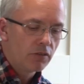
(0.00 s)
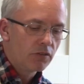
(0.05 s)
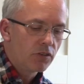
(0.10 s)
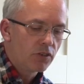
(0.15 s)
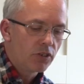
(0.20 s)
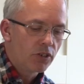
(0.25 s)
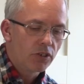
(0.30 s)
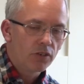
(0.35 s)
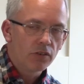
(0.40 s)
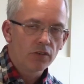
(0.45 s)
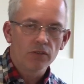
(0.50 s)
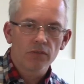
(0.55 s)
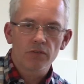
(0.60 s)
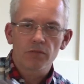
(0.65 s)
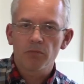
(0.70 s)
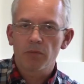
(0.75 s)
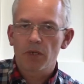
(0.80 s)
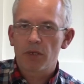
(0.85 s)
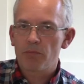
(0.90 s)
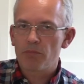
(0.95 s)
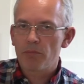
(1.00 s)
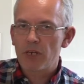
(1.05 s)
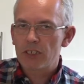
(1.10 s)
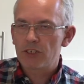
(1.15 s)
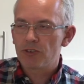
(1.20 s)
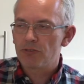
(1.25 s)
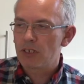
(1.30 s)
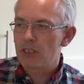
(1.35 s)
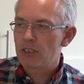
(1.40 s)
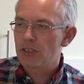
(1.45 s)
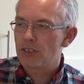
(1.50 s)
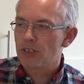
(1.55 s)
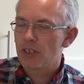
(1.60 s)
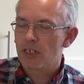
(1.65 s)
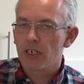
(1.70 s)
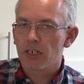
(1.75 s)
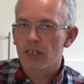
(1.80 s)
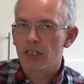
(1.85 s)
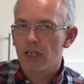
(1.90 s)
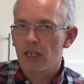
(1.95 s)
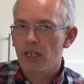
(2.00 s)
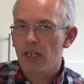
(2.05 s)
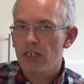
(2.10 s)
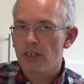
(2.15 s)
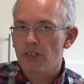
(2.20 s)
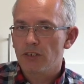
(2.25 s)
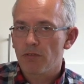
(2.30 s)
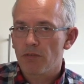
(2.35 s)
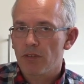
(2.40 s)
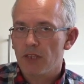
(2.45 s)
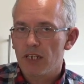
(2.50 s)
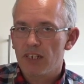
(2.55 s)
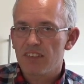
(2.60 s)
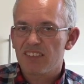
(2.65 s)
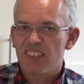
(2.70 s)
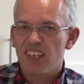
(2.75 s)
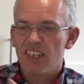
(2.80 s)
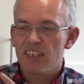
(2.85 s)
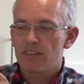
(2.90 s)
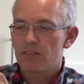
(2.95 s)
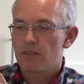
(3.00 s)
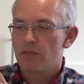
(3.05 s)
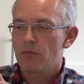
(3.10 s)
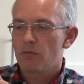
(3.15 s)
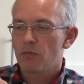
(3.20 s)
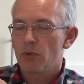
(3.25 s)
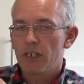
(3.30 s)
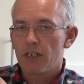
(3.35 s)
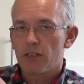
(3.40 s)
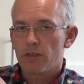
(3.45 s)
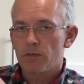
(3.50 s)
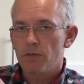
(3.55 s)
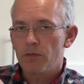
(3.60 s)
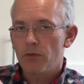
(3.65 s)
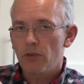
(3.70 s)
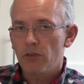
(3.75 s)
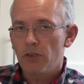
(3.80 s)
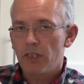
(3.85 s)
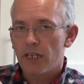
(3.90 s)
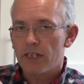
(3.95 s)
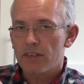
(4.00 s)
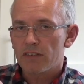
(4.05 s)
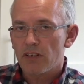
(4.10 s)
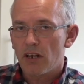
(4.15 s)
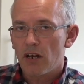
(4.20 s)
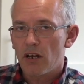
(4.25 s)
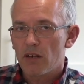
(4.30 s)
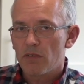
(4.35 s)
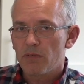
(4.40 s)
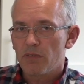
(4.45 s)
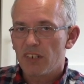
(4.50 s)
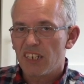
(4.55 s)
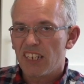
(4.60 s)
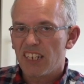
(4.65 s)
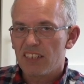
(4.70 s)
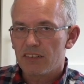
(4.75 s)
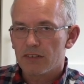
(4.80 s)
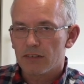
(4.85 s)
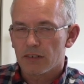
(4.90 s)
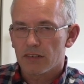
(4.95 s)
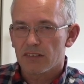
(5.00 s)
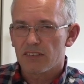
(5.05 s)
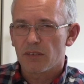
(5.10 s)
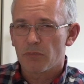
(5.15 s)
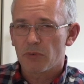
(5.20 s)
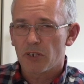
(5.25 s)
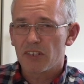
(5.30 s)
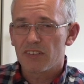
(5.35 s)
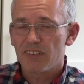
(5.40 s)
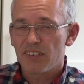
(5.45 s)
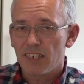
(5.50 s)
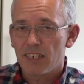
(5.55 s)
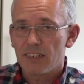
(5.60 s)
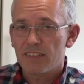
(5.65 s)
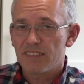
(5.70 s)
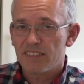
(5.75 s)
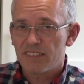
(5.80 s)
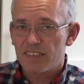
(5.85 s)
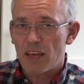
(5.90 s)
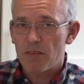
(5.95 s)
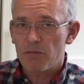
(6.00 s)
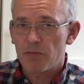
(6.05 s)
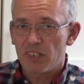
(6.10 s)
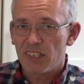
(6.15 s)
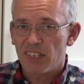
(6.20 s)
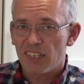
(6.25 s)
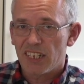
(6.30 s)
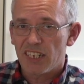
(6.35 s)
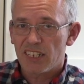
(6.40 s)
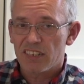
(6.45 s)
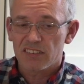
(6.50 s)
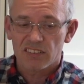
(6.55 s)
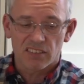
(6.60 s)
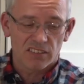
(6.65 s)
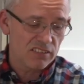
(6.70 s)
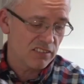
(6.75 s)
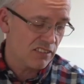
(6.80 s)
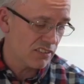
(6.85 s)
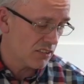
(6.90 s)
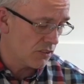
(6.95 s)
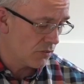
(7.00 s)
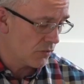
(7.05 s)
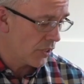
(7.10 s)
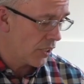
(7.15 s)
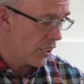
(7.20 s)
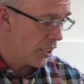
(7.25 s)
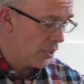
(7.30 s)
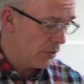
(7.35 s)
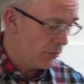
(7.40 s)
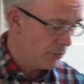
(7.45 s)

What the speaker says: to use my measuring jug. Each of these is, when it's full, it's ½ litre. So I'm going to need 7 litres, okay?